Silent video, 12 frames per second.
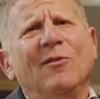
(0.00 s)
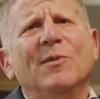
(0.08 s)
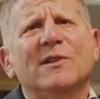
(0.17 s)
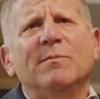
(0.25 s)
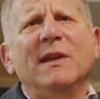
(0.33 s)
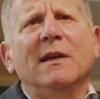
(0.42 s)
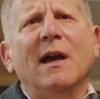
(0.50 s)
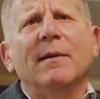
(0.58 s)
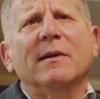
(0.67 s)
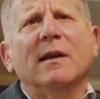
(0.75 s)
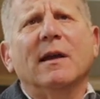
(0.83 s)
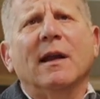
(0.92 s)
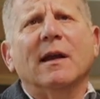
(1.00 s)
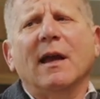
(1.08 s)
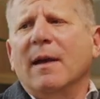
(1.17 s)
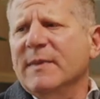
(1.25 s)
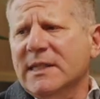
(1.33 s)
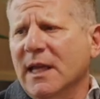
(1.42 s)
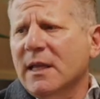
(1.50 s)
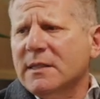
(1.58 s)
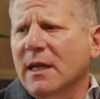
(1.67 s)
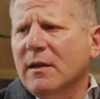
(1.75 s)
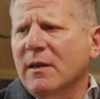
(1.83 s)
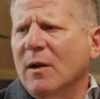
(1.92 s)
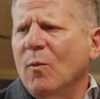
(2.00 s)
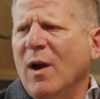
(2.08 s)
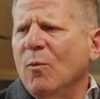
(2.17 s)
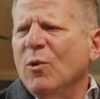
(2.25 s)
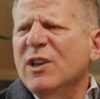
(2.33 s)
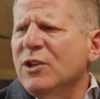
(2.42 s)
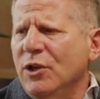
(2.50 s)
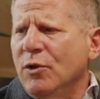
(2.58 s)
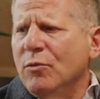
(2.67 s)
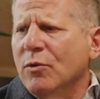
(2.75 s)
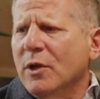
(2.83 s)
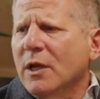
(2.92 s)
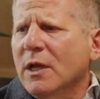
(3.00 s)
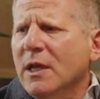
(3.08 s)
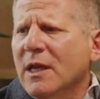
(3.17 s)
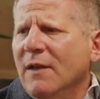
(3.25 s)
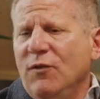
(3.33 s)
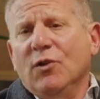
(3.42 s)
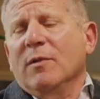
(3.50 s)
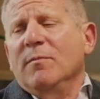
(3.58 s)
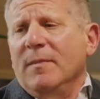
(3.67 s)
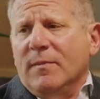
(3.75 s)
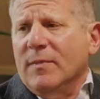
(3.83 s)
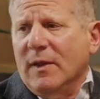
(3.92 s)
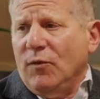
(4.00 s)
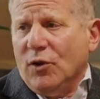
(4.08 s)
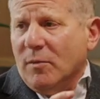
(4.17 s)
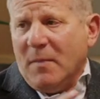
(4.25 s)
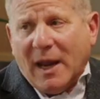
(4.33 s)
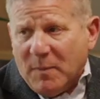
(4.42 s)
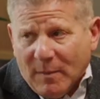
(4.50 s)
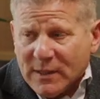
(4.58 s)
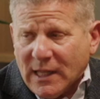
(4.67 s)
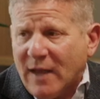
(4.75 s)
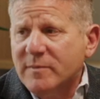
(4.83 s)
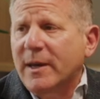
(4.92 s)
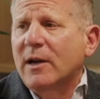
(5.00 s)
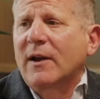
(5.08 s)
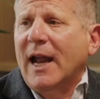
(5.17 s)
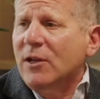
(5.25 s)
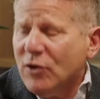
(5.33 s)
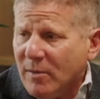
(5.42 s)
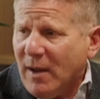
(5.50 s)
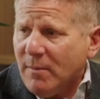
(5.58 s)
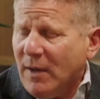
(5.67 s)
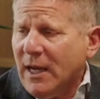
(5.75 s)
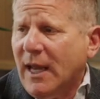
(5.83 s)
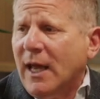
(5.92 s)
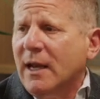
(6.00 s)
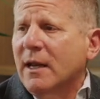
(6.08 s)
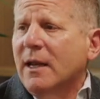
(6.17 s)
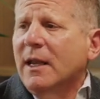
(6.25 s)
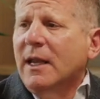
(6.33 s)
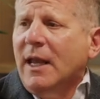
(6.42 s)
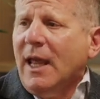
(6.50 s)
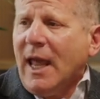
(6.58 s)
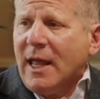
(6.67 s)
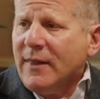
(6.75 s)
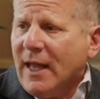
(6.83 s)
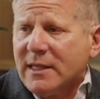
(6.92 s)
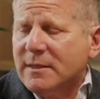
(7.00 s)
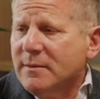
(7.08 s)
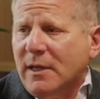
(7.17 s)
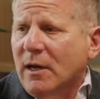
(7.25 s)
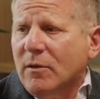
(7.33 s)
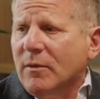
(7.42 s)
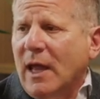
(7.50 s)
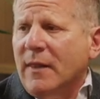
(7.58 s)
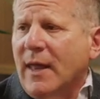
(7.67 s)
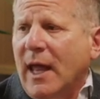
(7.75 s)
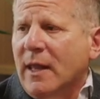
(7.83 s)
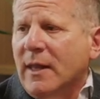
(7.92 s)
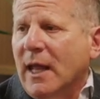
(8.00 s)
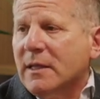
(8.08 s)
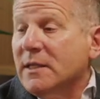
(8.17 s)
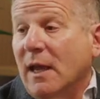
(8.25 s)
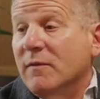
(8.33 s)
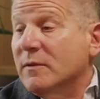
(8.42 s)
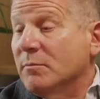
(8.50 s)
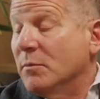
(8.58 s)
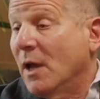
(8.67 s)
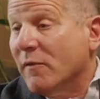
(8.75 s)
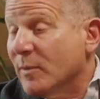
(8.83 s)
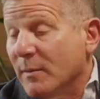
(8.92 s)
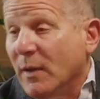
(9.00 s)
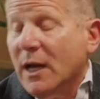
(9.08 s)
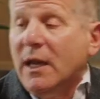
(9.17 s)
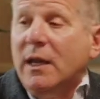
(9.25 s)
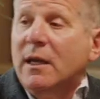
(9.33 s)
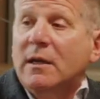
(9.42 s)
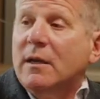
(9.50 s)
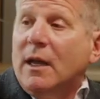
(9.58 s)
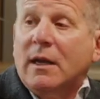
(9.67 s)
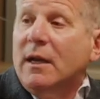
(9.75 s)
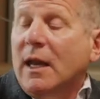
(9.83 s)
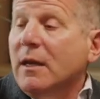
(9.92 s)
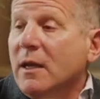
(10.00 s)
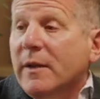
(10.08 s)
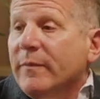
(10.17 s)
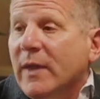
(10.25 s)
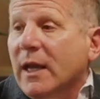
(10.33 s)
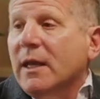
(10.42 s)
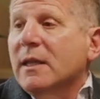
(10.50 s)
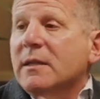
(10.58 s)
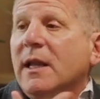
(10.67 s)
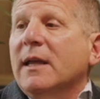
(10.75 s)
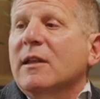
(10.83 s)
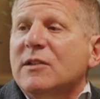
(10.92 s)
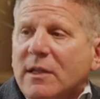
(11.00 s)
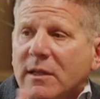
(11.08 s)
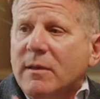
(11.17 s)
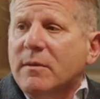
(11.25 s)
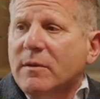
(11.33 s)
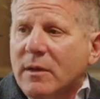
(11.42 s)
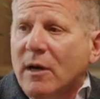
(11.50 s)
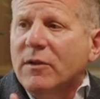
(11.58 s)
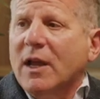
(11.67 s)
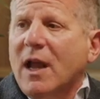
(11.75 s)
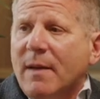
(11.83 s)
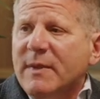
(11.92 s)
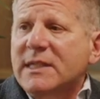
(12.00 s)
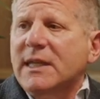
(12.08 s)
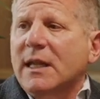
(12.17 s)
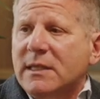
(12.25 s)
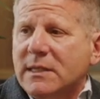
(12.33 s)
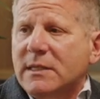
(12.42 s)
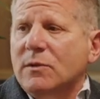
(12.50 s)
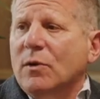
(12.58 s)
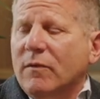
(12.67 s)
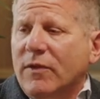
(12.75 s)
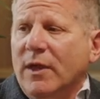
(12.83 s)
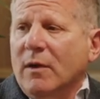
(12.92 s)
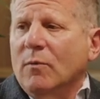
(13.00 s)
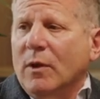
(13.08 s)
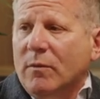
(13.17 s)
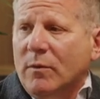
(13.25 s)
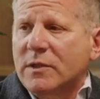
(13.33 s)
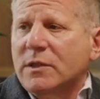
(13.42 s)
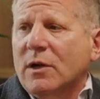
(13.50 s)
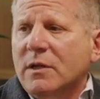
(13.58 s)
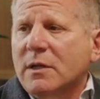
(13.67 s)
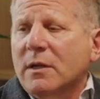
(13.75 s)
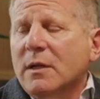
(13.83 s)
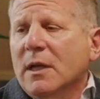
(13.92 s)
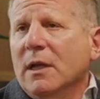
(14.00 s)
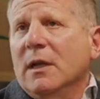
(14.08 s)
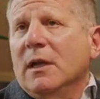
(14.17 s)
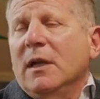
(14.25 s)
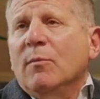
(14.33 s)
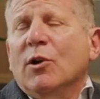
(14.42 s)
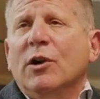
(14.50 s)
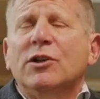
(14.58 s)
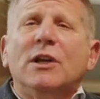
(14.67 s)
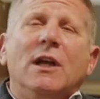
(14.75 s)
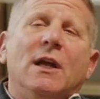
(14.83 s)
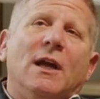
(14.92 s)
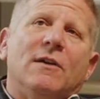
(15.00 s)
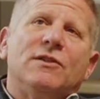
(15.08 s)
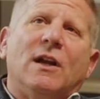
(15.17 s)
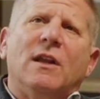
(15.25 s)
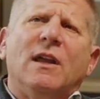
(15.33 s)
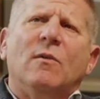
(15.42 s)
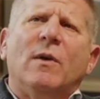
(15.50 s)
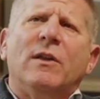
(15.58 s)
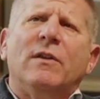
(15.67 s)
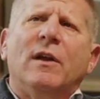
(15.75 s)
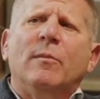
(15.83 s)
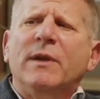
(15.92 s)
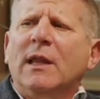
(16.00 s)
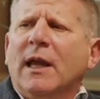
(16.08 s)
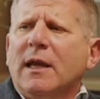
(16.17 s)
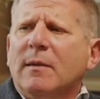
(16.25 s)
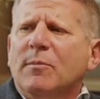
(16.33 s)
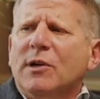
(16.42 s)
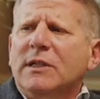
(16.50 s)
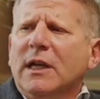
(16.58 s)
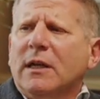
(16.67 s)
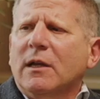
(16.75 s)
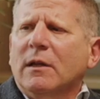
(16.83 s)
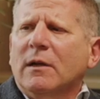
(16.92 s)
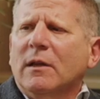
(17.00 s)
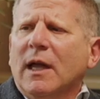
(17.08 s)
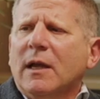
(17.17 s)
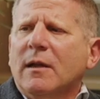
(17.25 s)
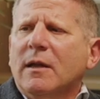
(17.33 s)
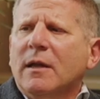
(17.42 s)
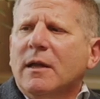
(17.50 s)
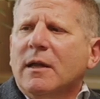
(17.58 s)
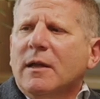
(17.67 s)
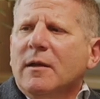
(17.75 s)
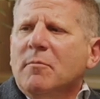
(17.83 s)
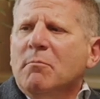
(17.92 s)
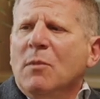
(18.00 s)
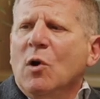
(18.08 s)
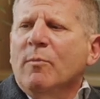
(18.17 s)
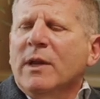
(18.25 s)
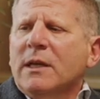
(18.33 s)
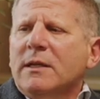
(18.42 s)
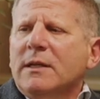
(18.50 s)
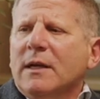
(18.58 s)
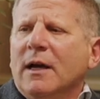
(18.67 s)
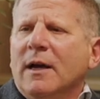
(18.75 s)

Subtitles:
almost be kind of common sense. Like why wouldn't you? Right. If you can make people's lives better, and you can make money at it, and that's and that saves government money, and like there's the common sense sort of thing will start to emerge. I was trying to think whether there'll be like a particular moment.